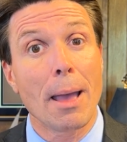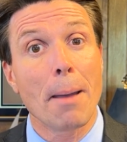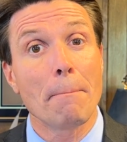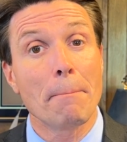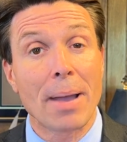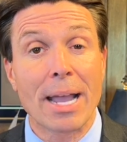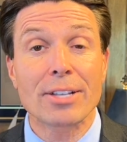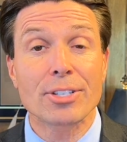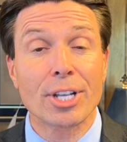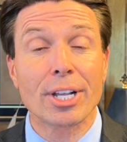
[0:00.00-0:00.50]

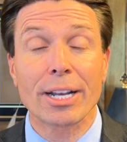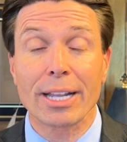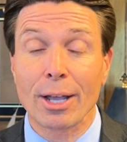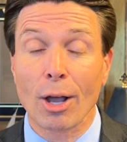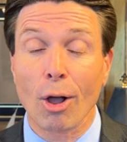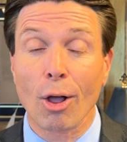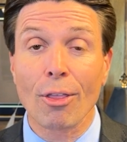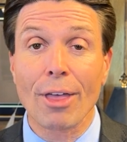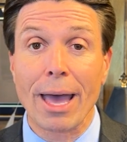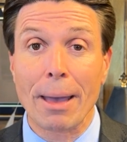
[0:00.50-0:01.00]
Basically,
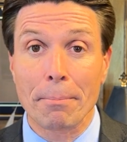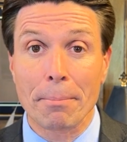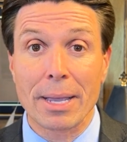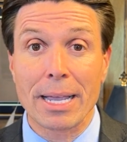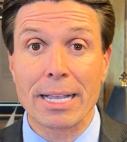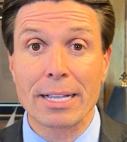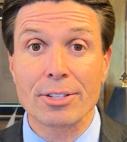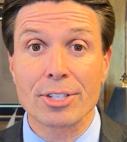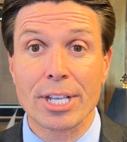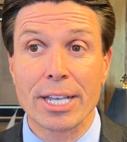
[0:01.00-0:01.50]
all that
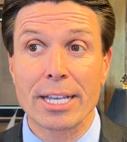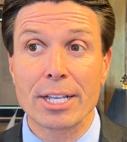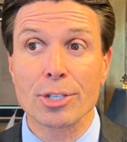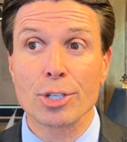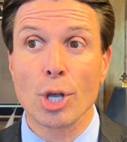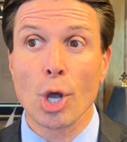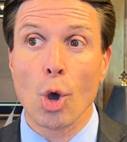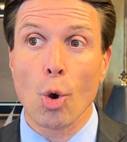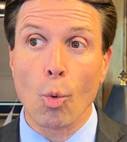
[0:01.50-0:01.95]
means is